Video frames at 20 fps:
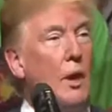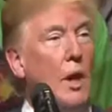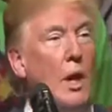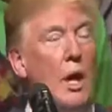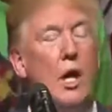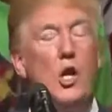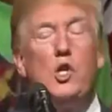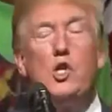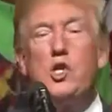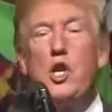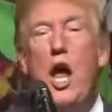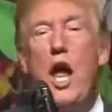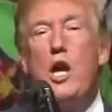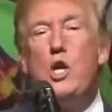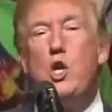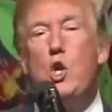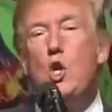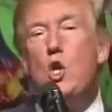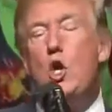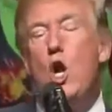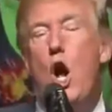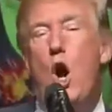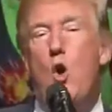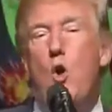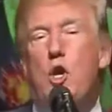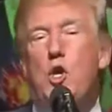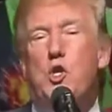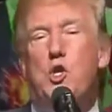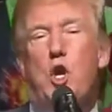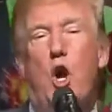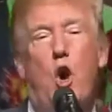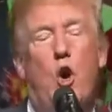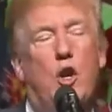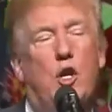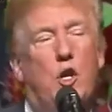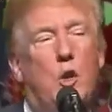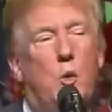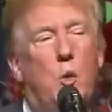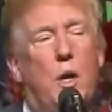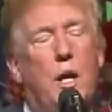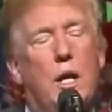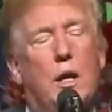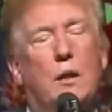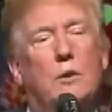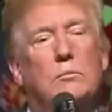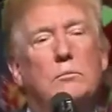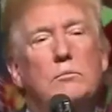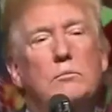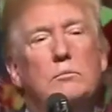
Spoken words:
He said, "You know he's going to win."